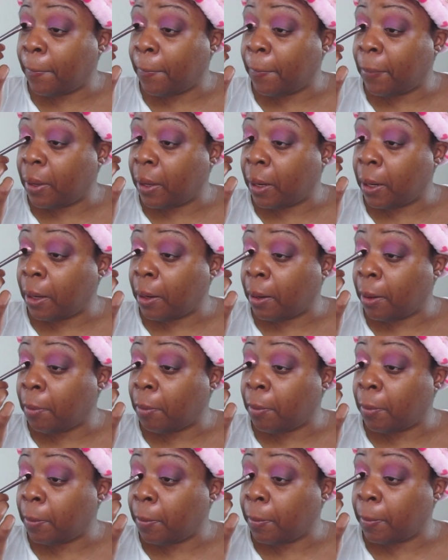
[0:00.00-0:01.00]
But
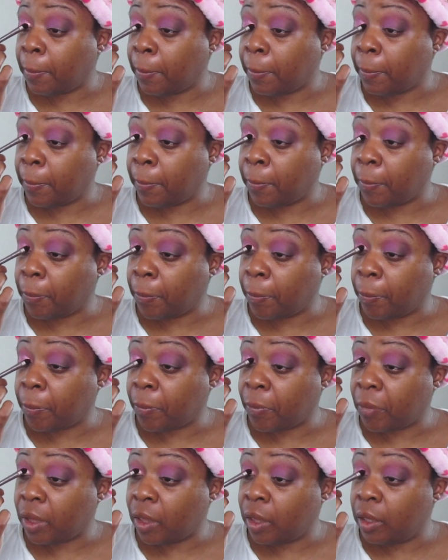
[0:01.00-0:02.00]
um,
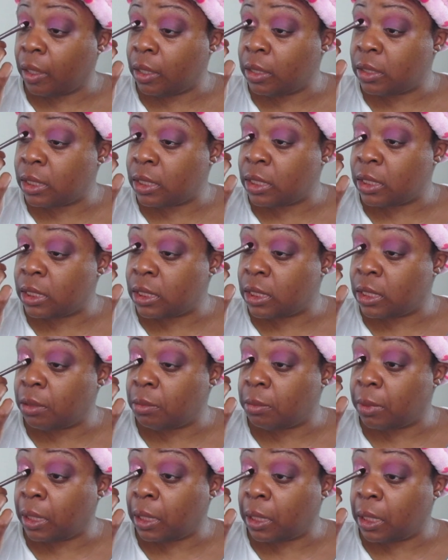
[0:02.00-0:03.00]
in this instant,
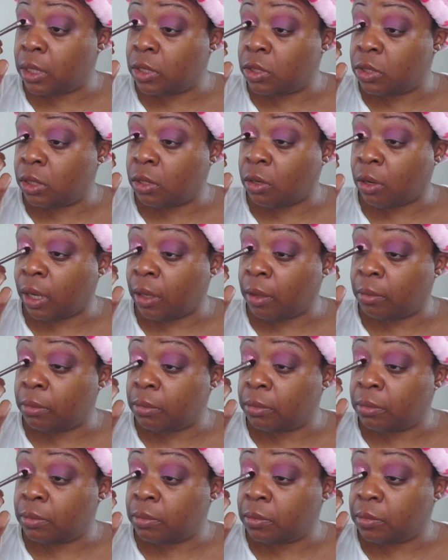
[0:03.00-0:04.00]
because, you know,
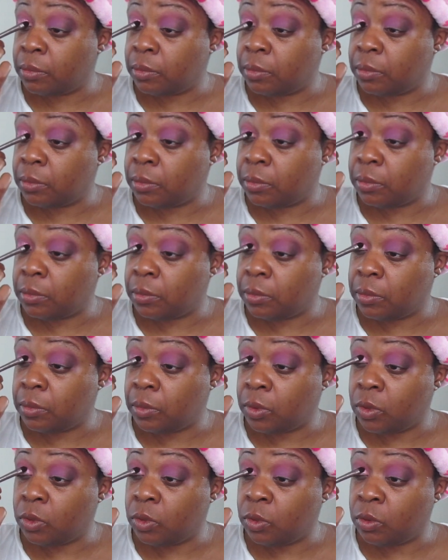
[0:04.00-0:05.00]
I'm
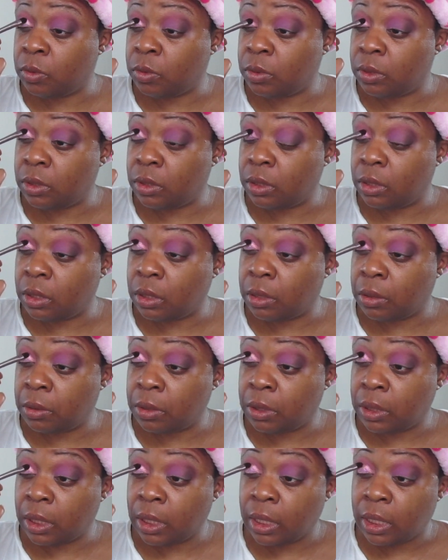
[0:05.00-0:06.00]
new, you know,
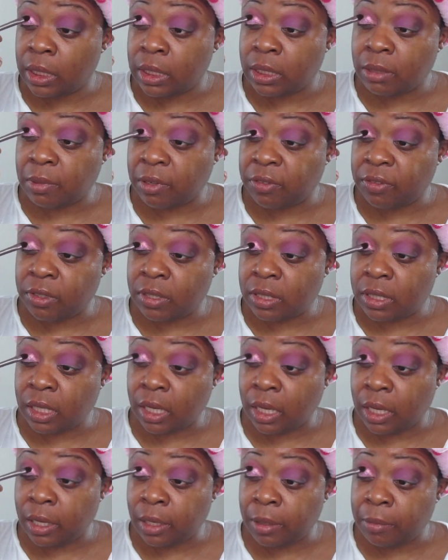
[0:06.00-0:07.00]
it's my first
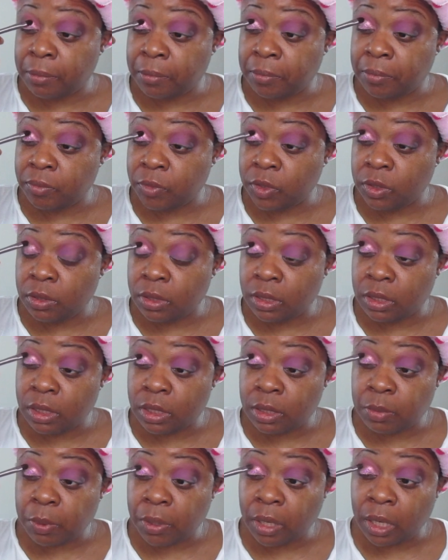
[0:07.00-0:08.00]
time using
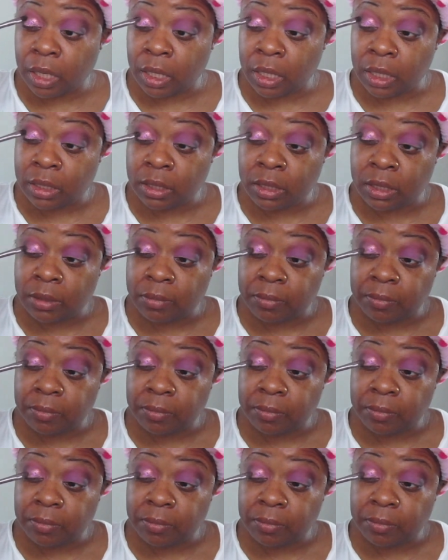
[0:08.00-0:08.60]
this product.